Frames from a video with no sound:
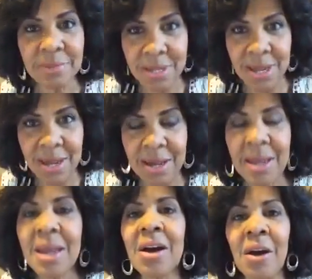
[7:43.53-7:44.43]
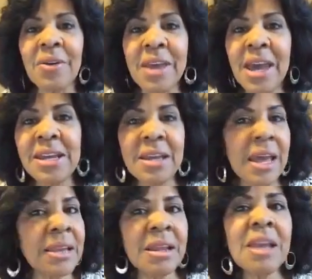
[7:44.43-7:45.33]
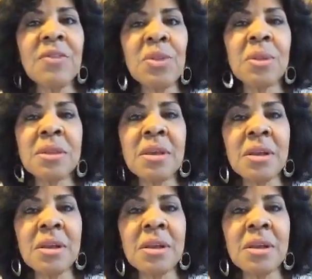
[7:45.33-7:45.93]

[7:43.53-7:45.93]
Yeah. Okay. And even,